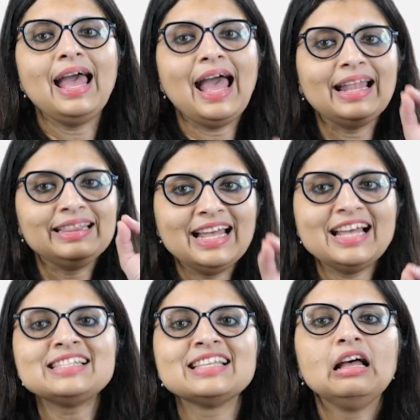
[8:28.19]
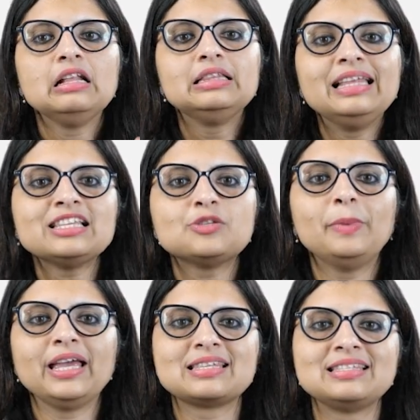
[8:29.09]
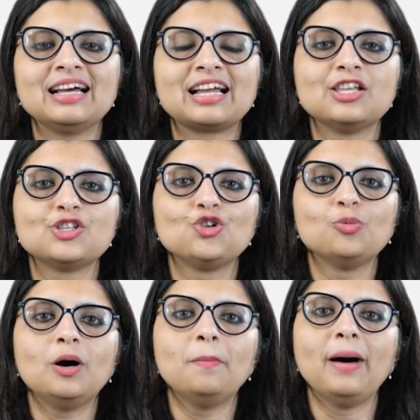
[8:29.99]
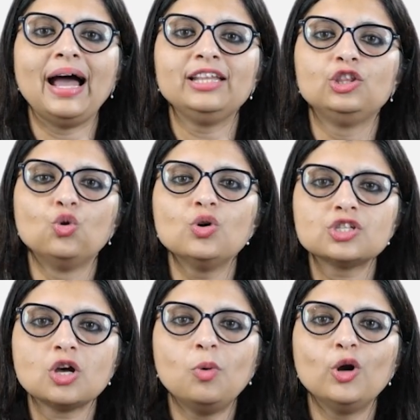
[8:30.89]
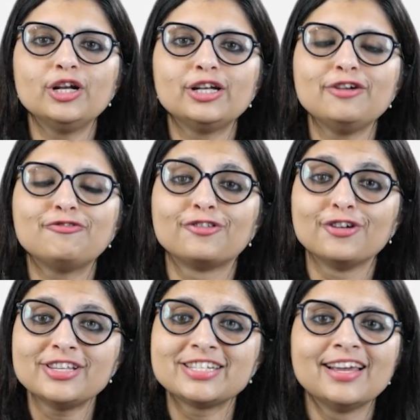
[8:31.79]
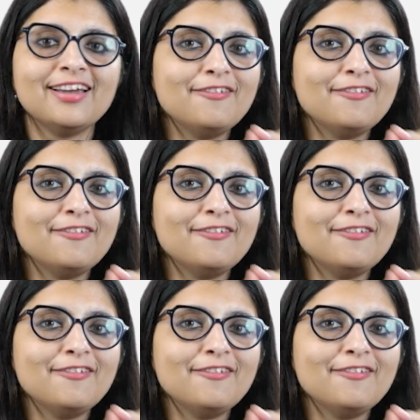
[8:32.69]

and thus this makes the consumer buy those commodities first